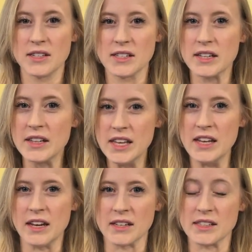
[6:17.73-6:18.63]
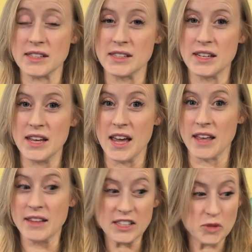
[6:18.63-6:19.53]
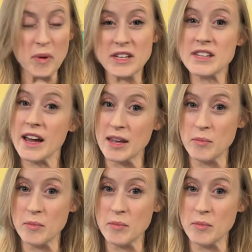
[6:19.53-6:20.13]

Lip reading: to lead us and let's spend time